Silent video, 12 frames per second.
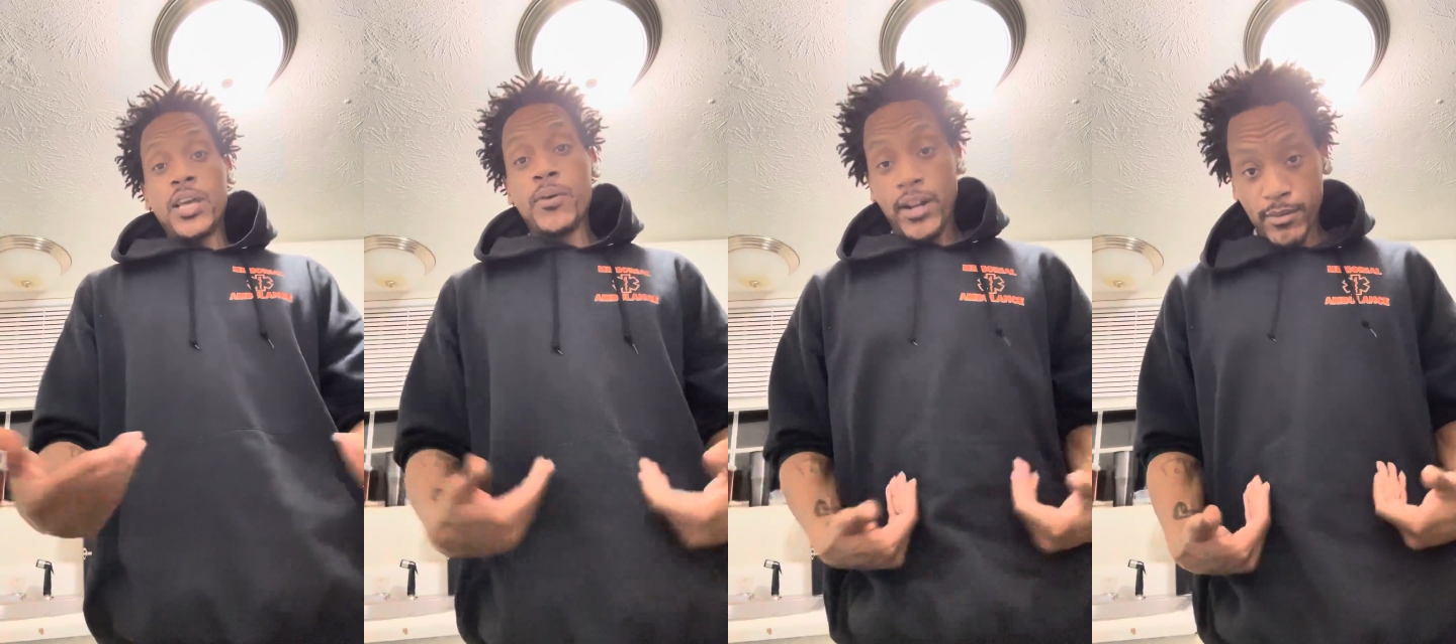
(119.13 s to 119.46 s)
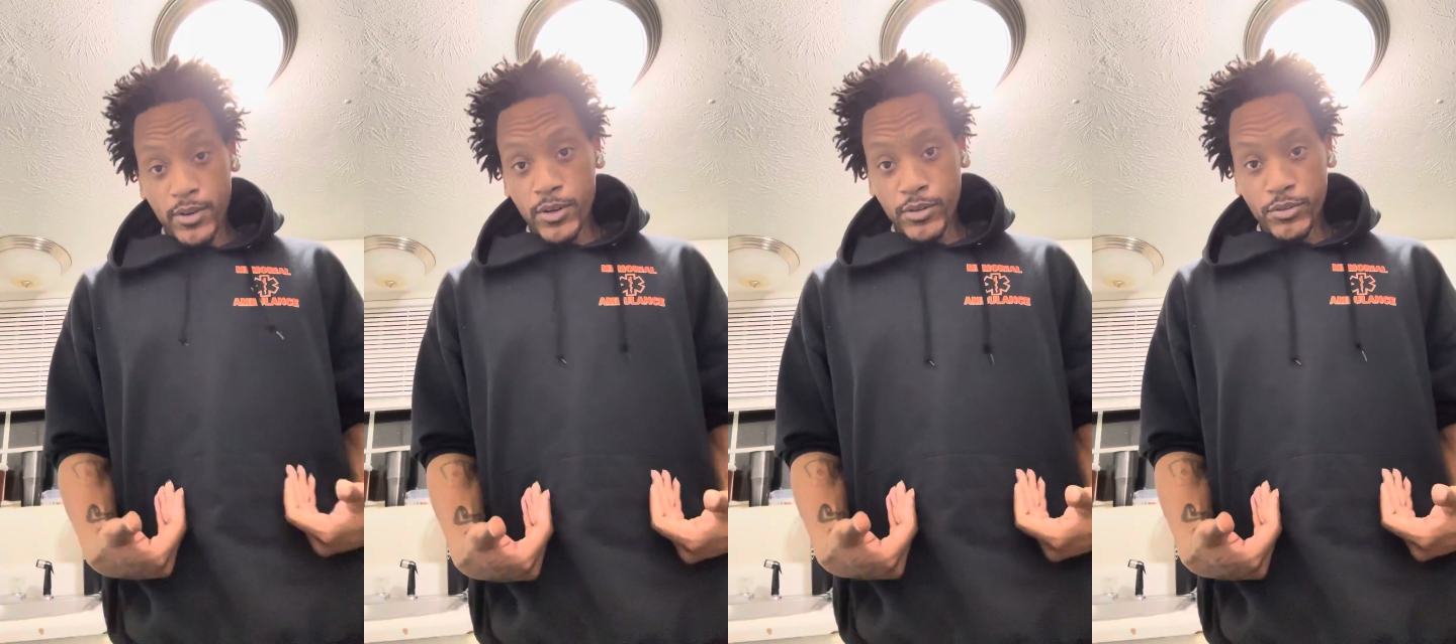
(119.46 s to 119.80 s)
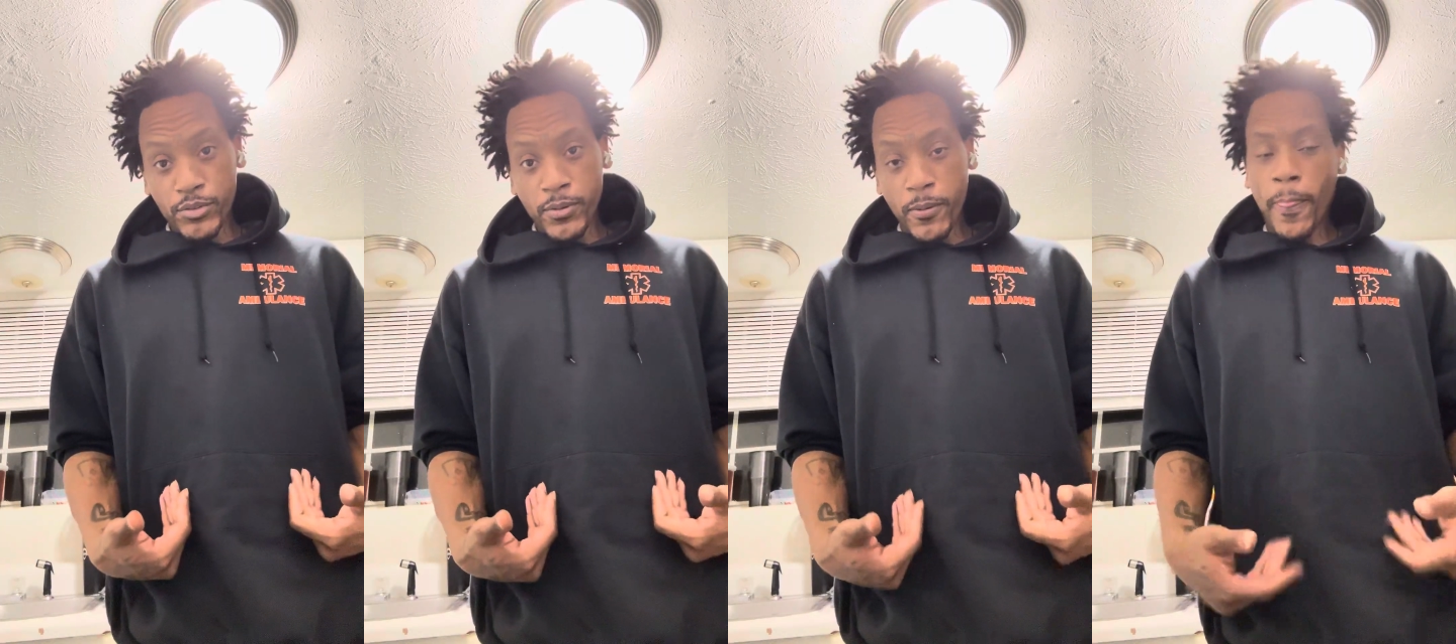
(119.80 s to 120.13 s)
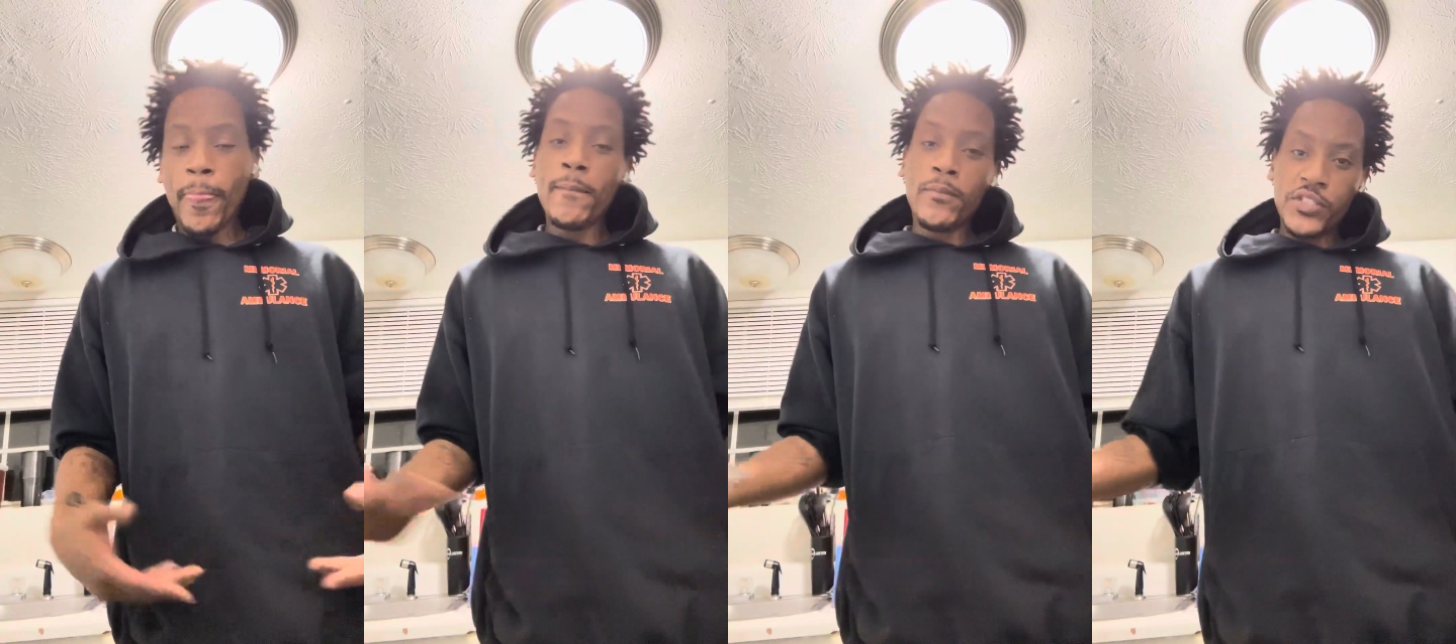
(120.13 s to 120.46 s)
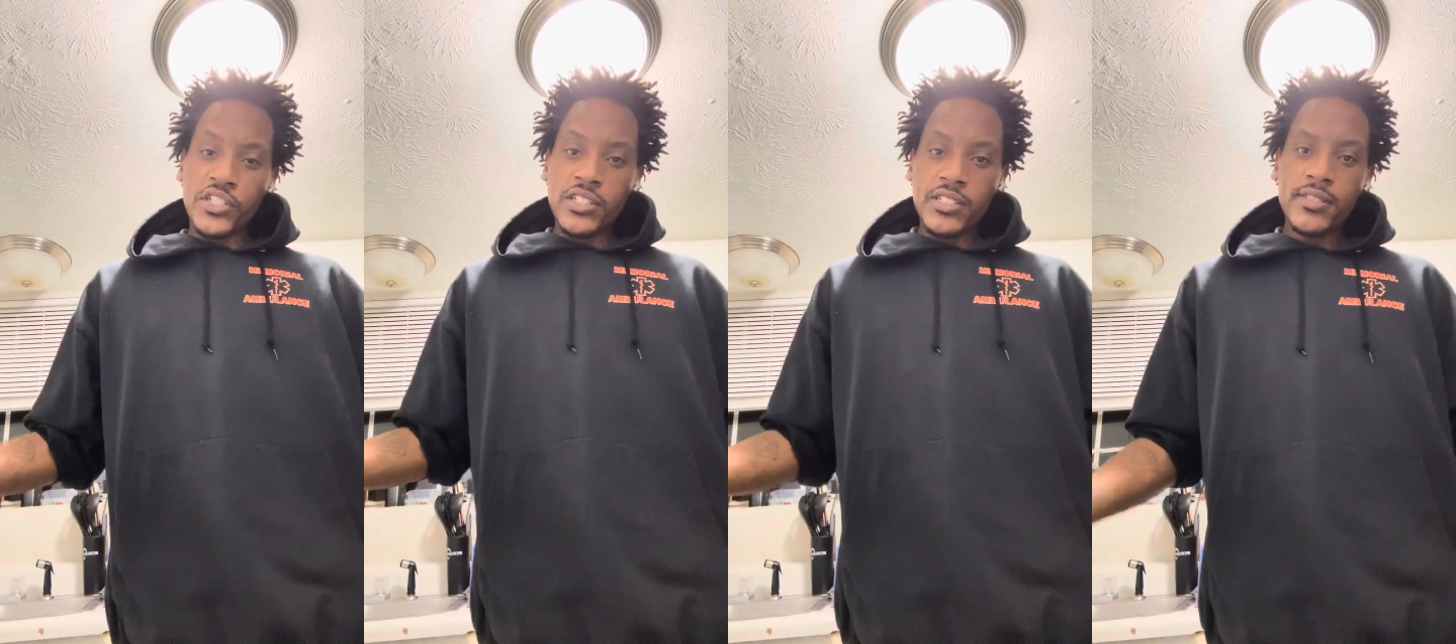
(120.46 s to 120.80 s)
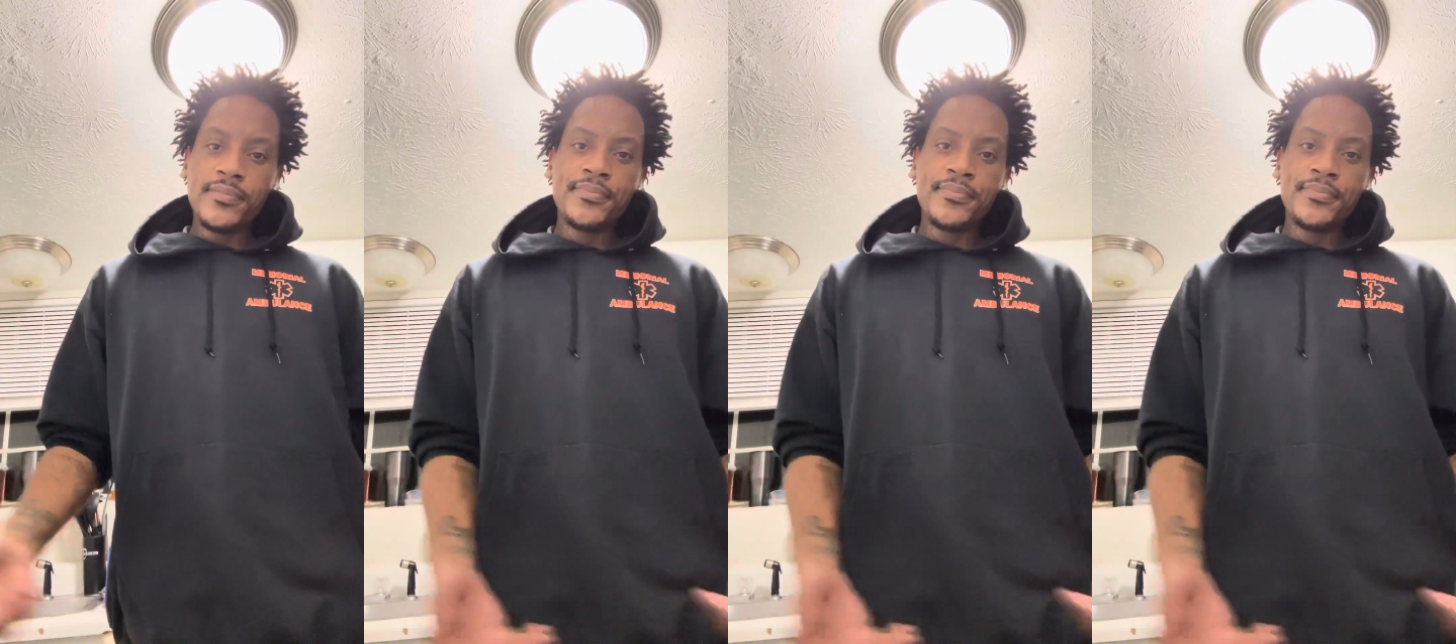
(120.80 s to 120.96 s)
what I'm going through, which is